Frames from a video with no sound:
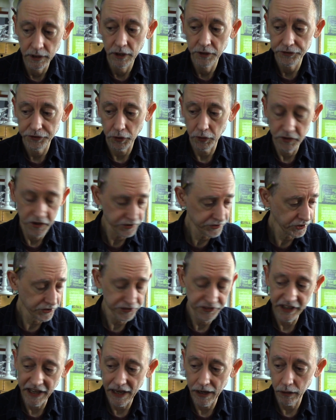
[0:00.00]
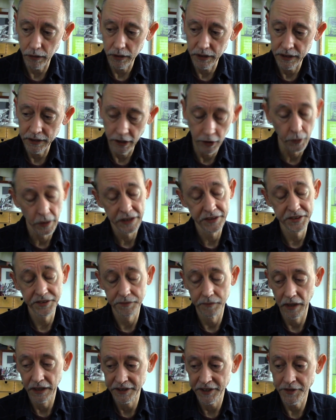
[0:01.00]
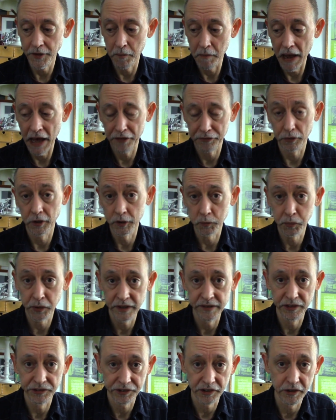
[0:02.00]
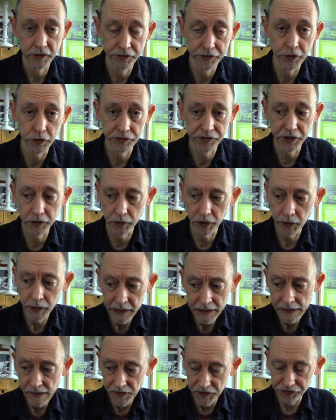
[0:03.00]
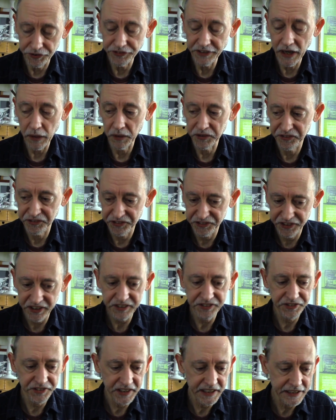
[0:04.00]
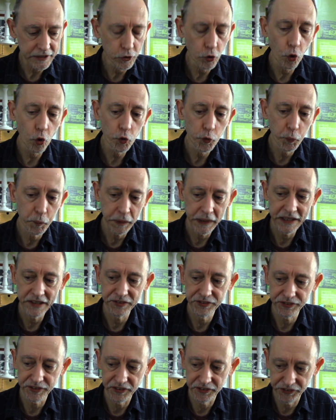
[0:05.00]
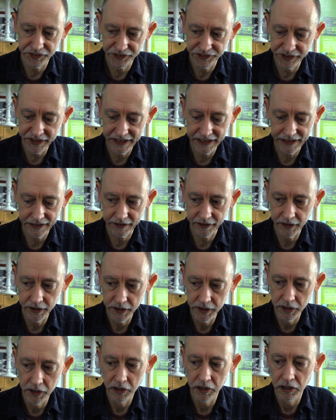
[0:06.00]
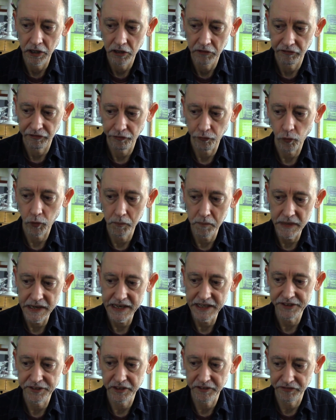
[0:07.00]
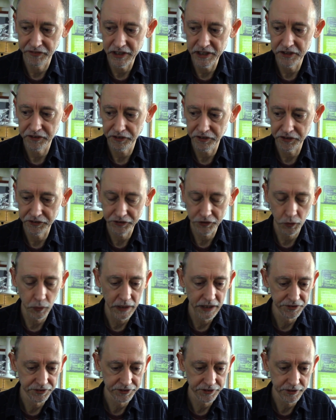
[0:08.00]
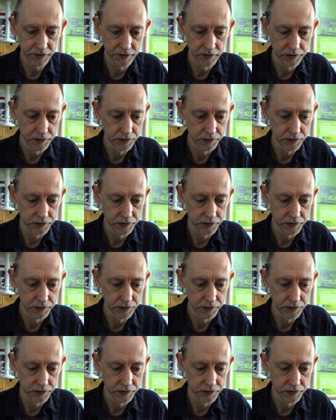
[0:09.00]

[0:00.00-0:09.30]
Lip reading: So this is now, I did the math wrong previously, there's no 0. This is now a 60 gold piece sink for me to finish this quest.